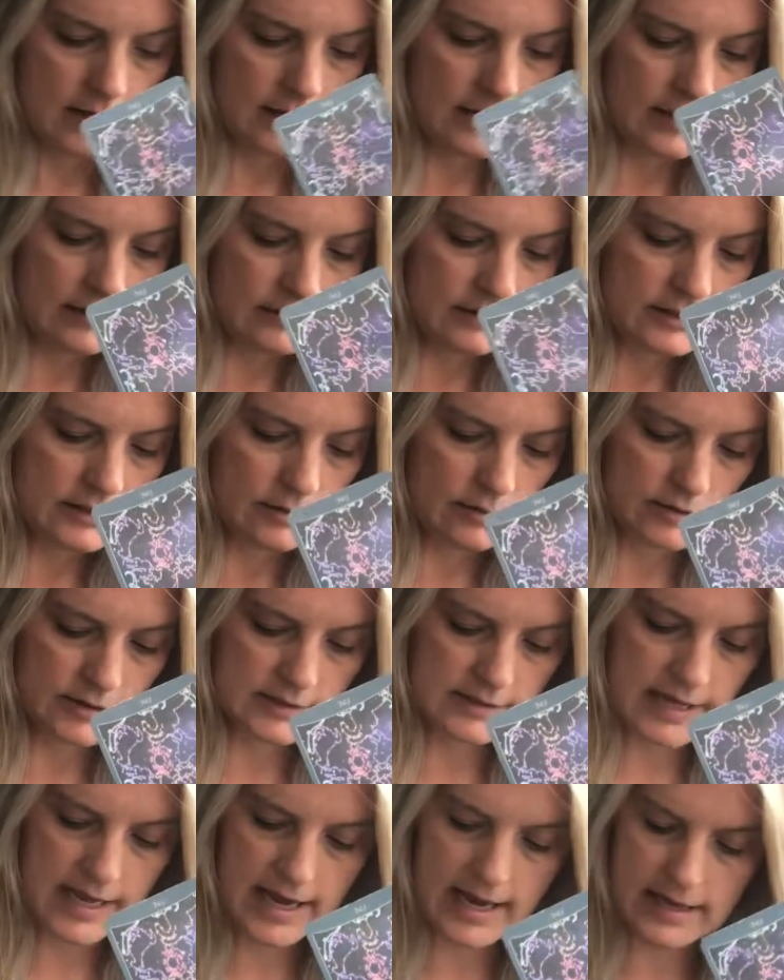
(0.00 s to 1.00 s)
guilty or
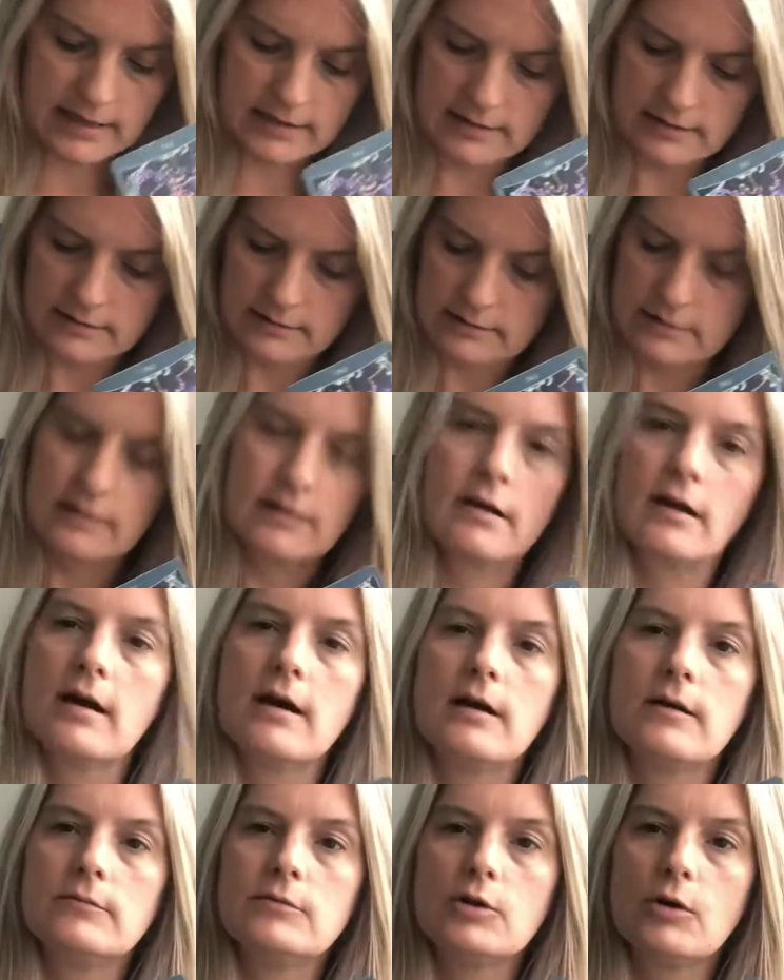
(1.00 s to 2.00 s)
sad.
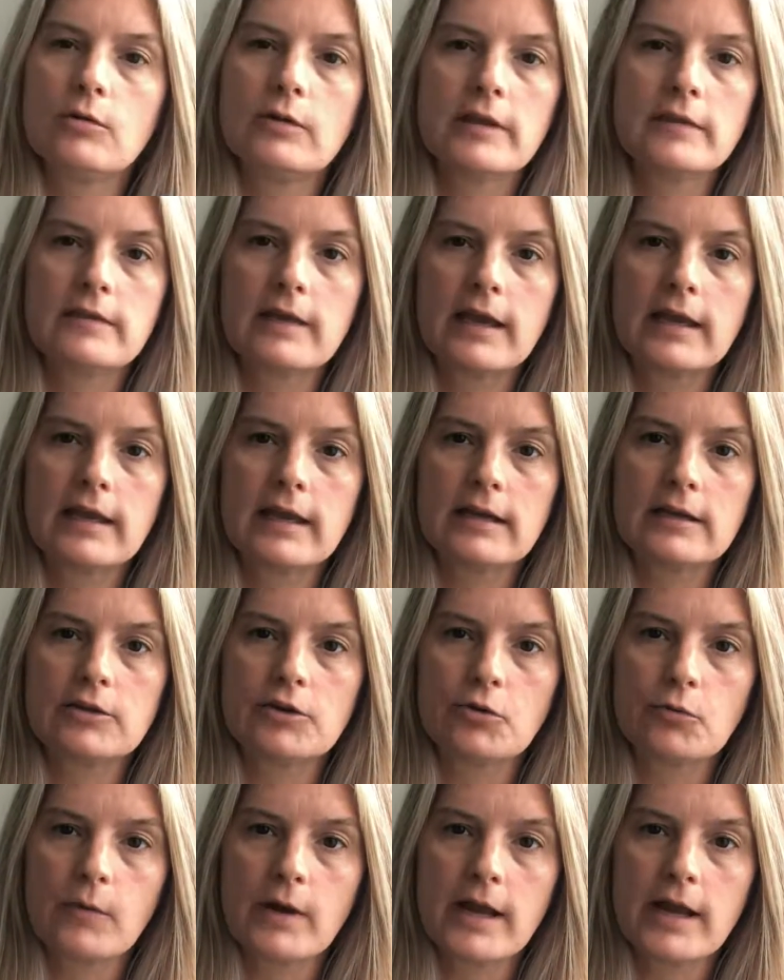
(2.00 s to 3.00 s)
Um, don't let that get in
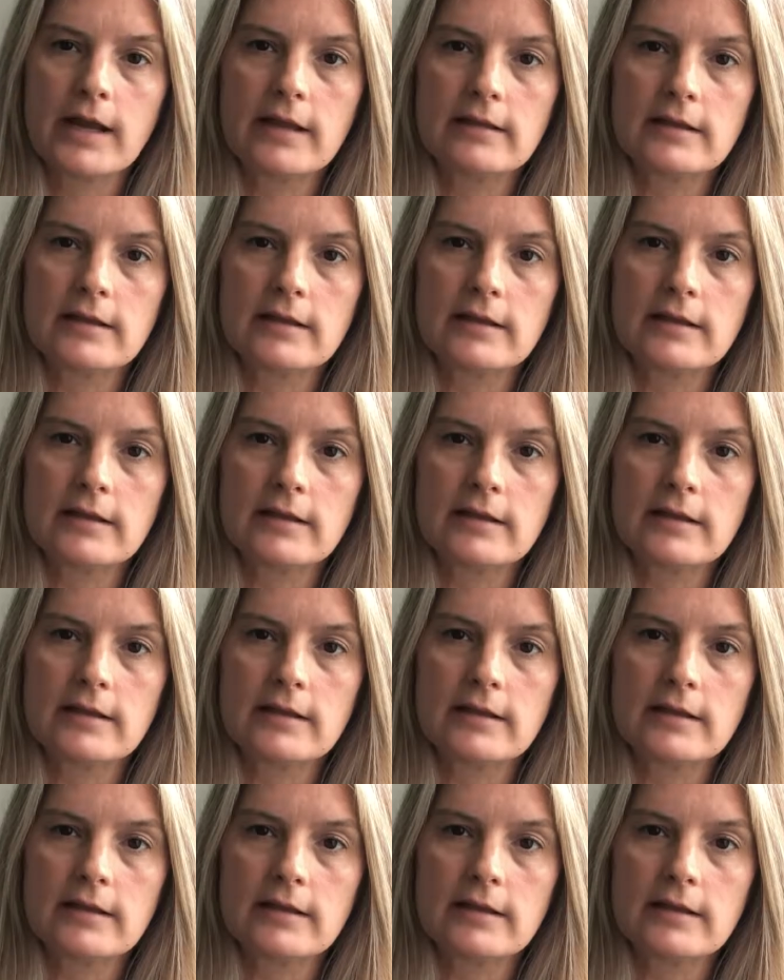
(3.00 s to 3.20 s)
your way.